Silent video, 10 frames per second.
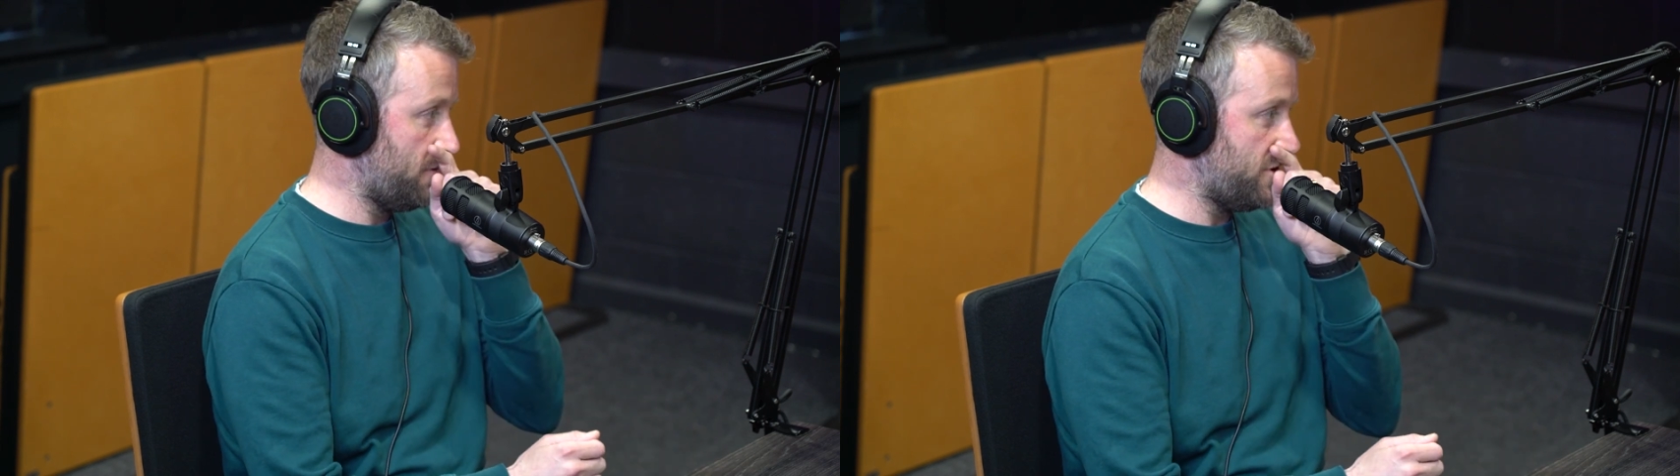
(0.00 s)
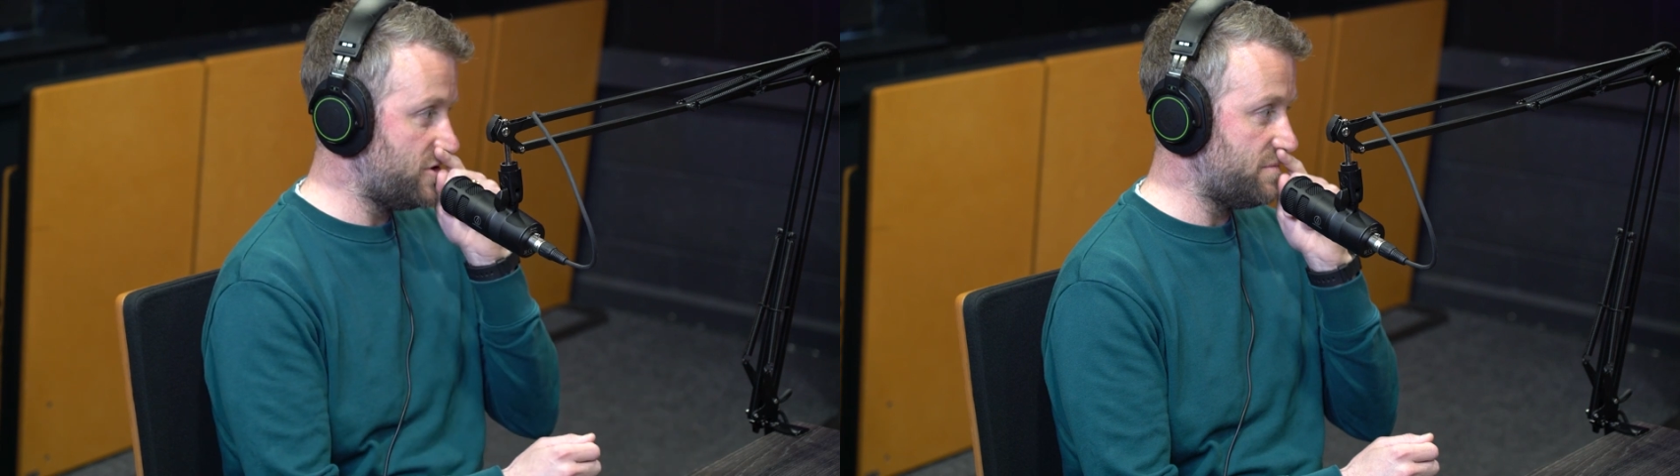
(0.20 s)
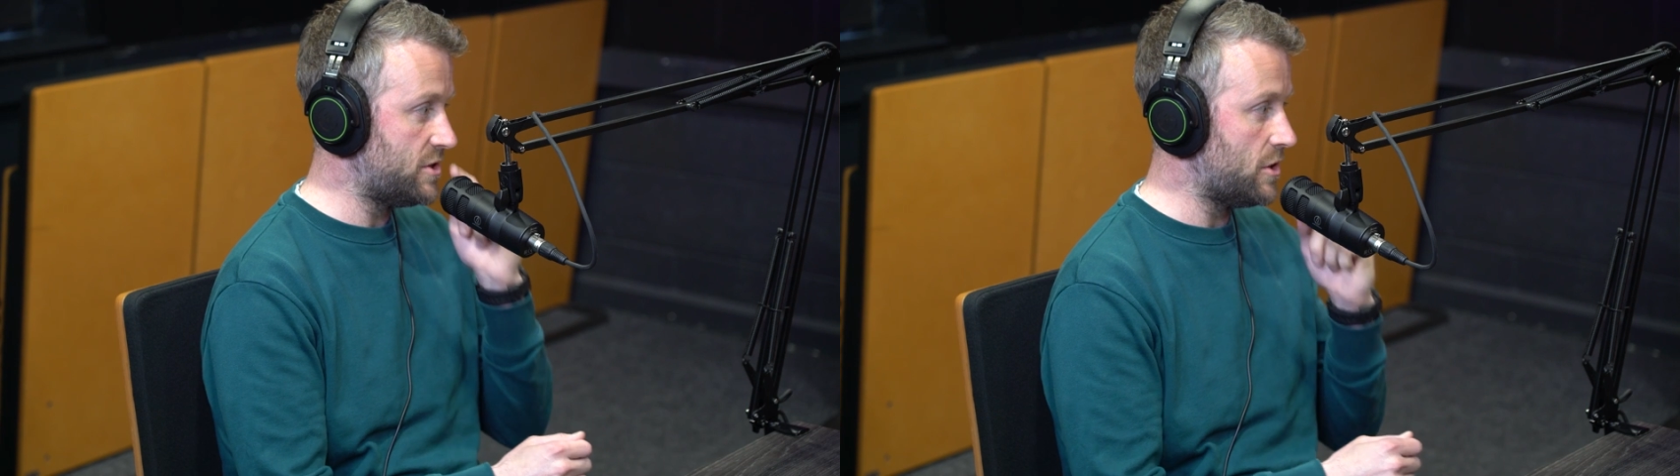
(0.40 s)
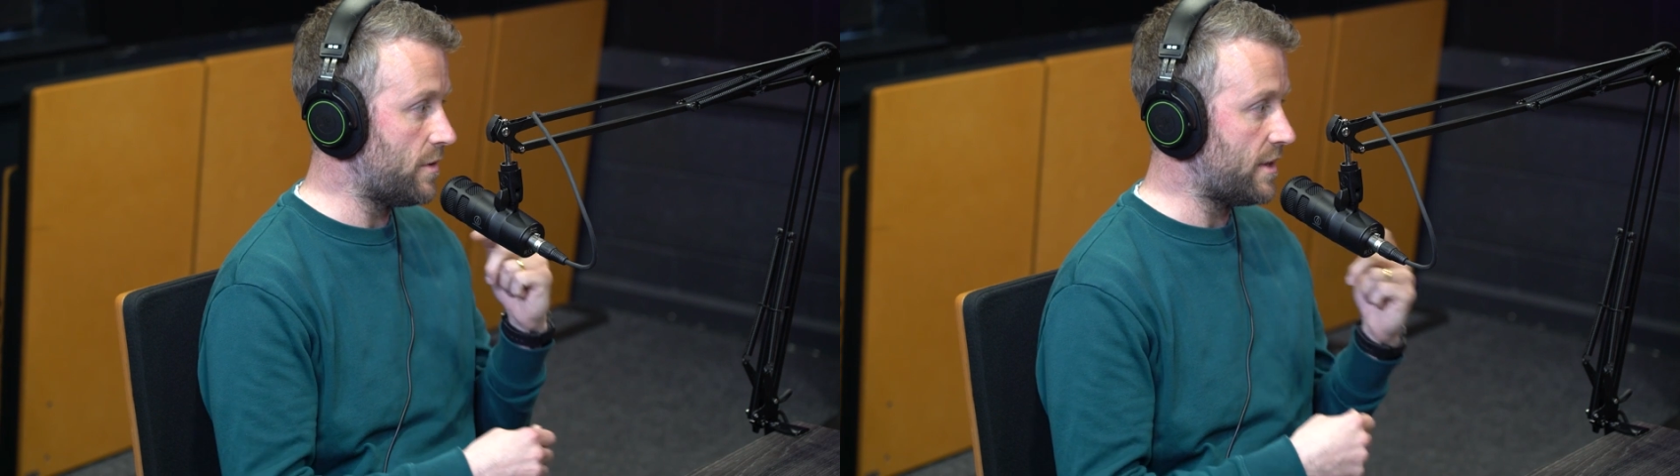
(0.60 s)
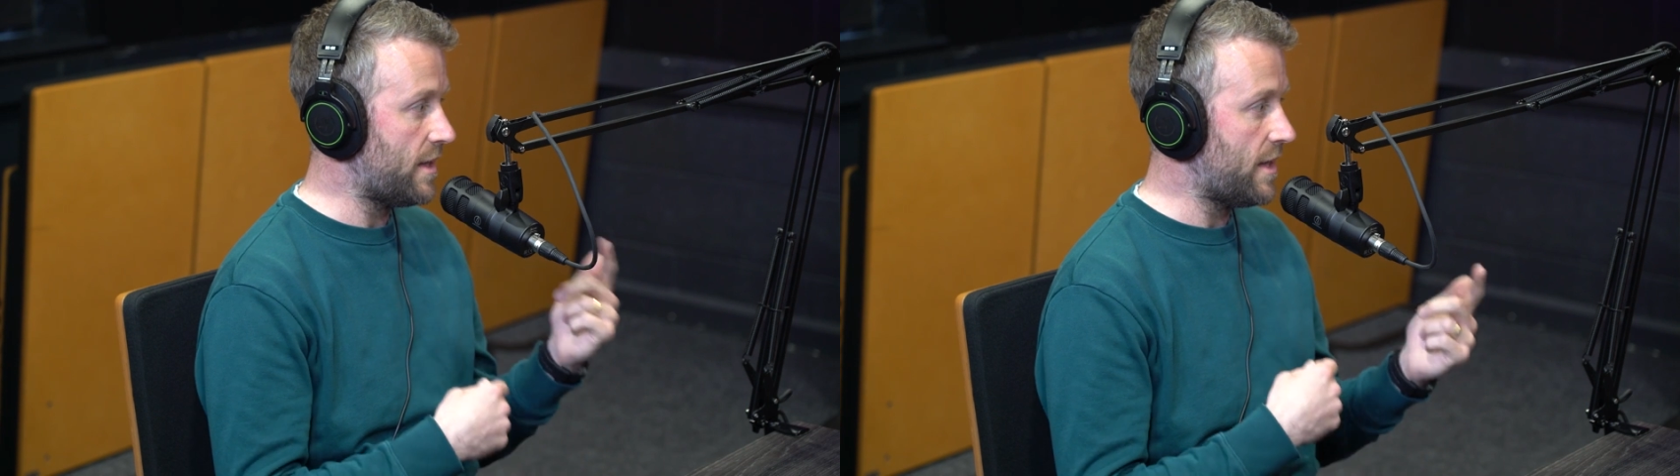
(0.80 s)
what you should be
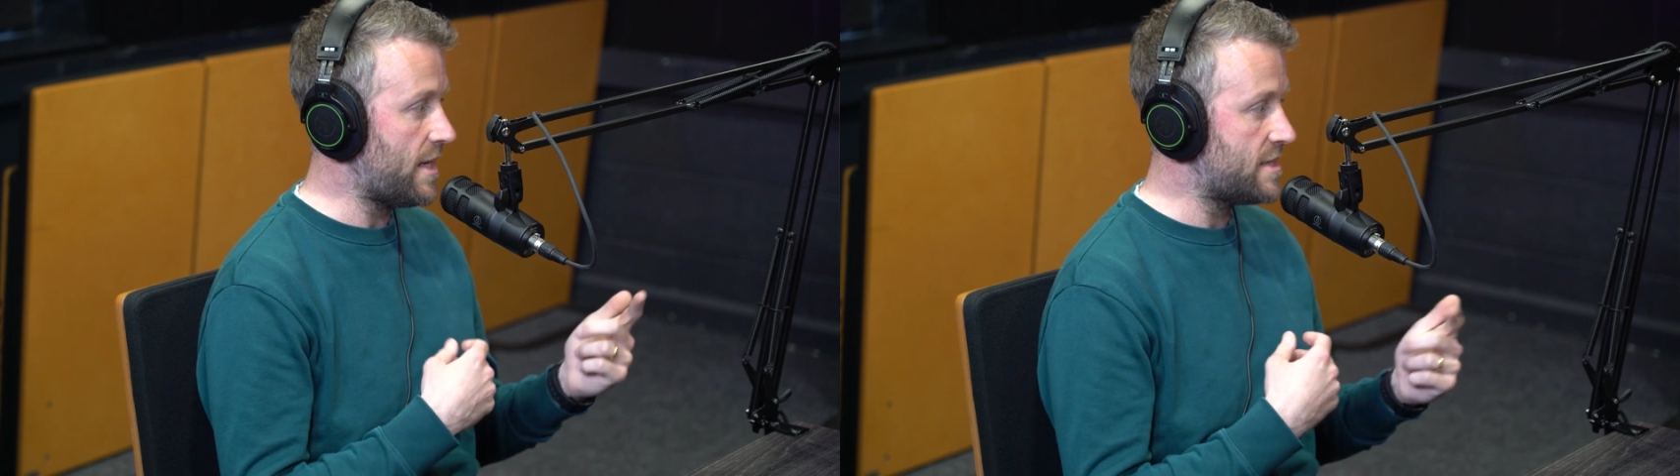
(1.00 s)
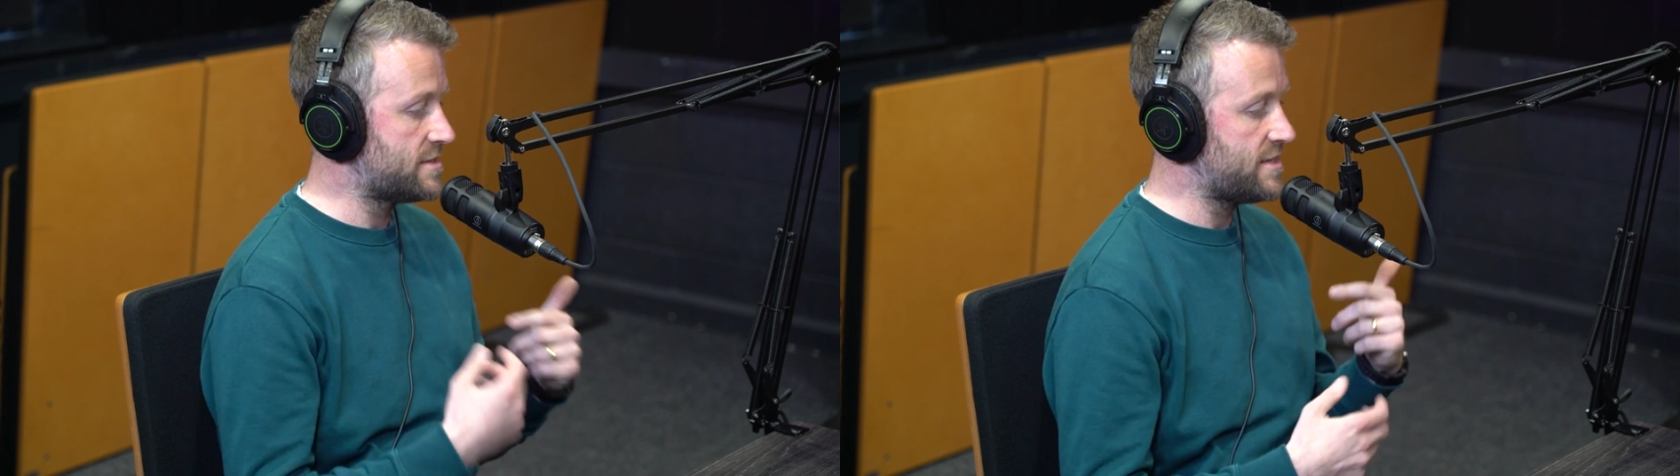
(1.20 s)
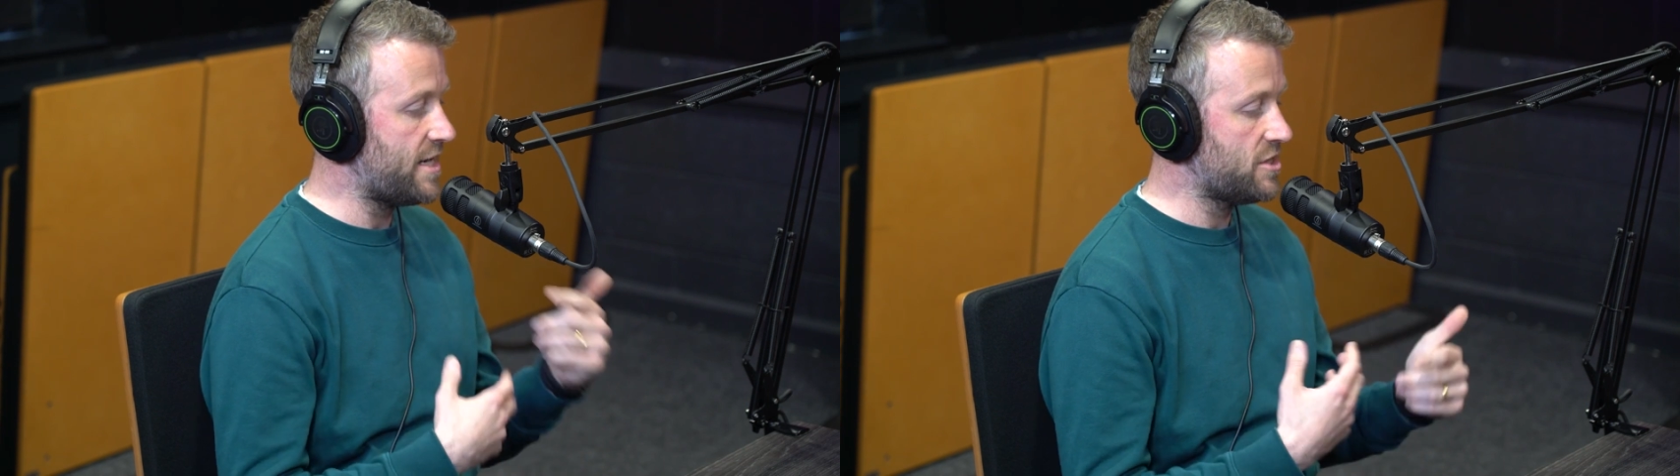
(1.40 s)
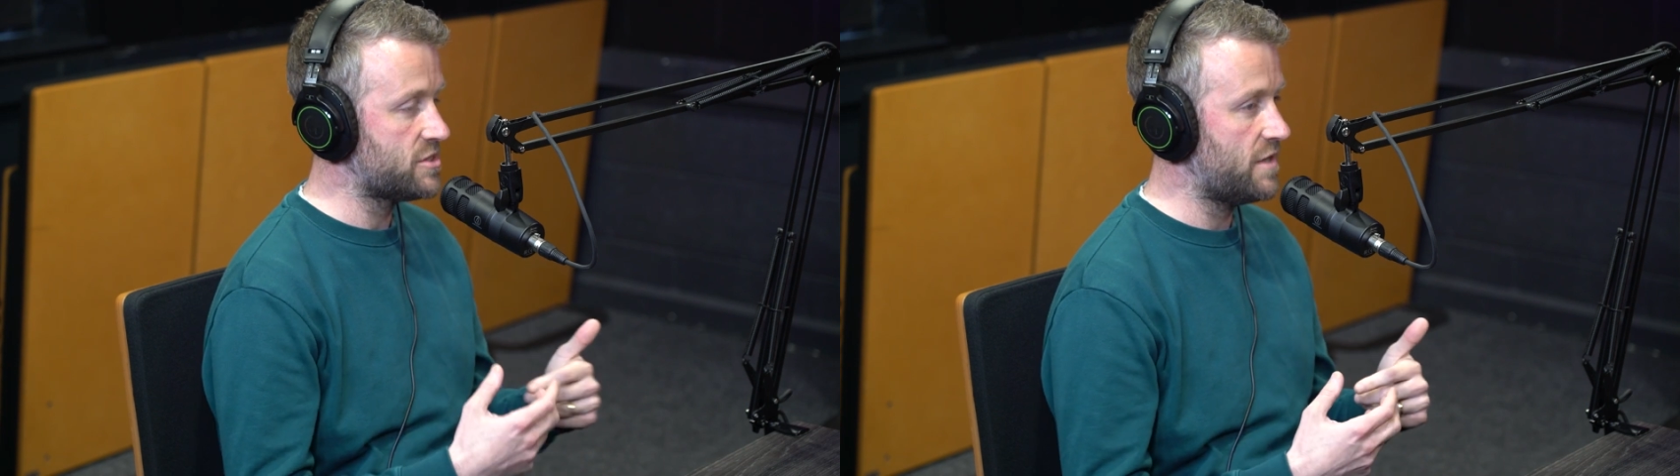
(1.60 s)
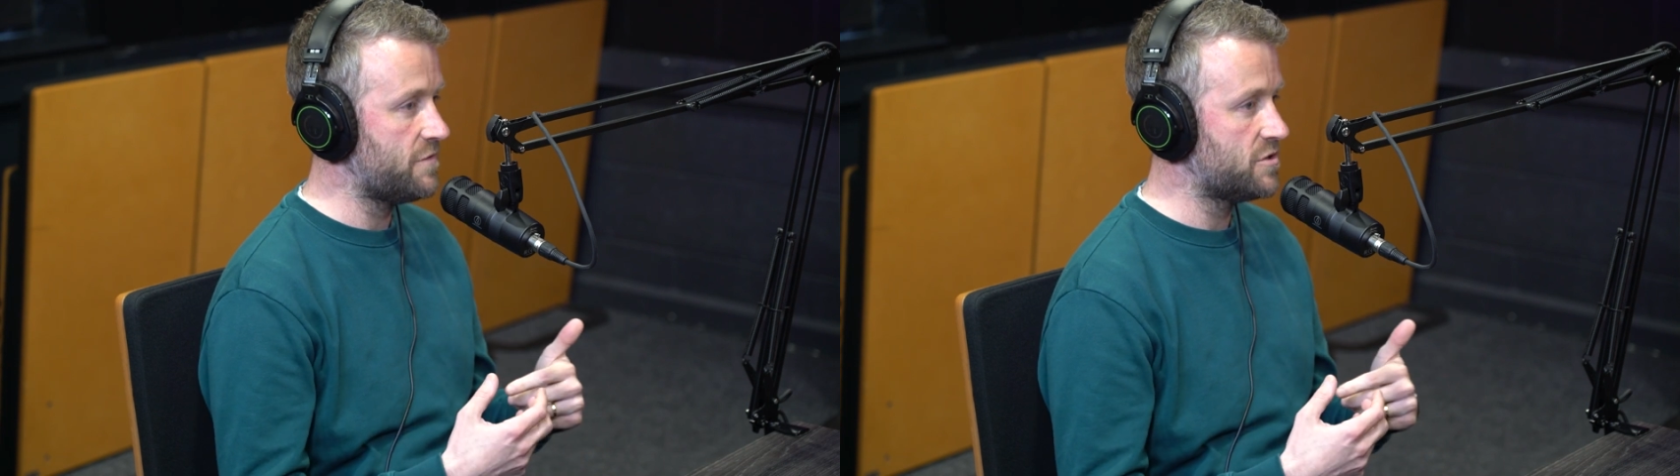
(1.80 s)
doing is setting
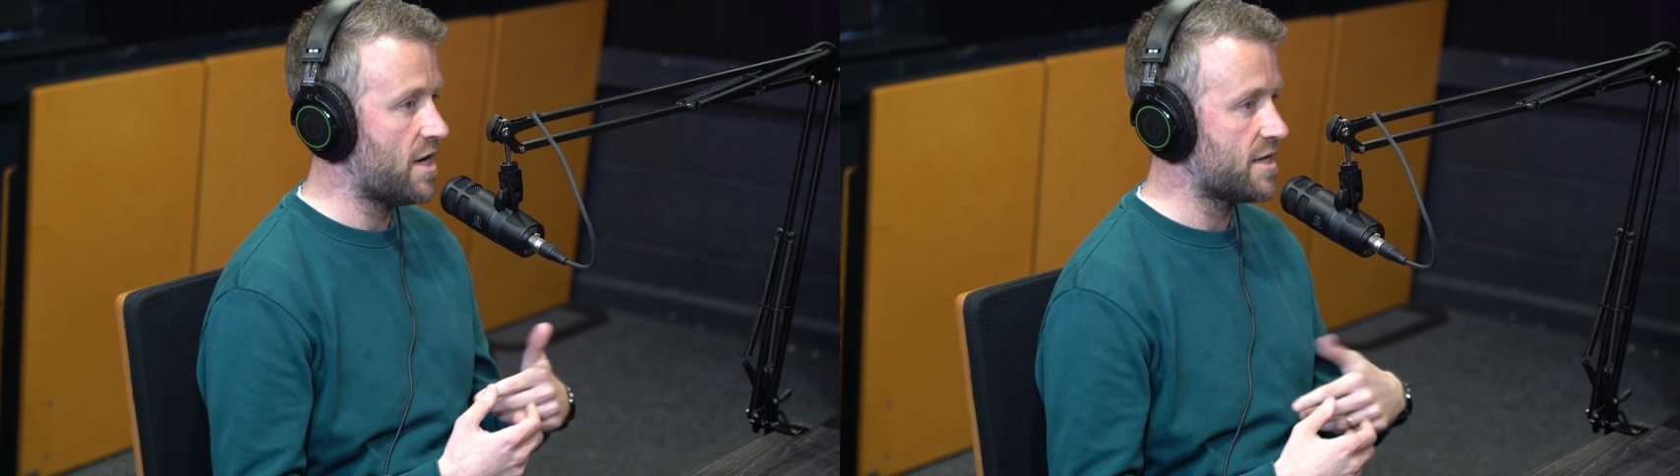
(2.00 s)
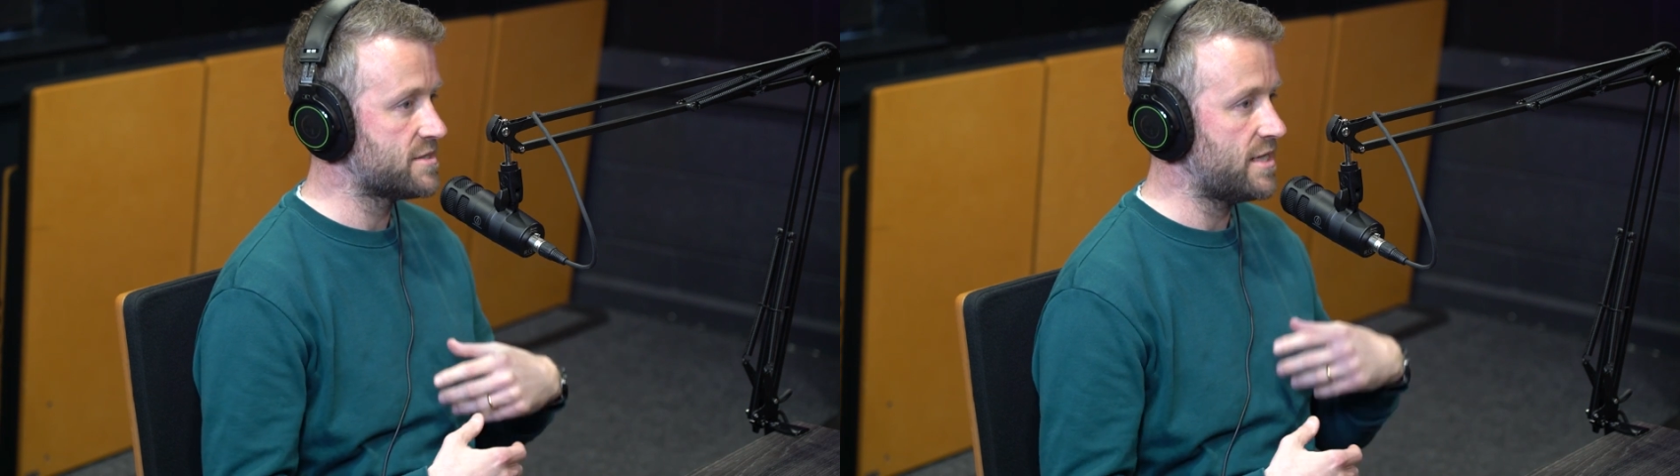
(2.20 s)
yourself a few targets.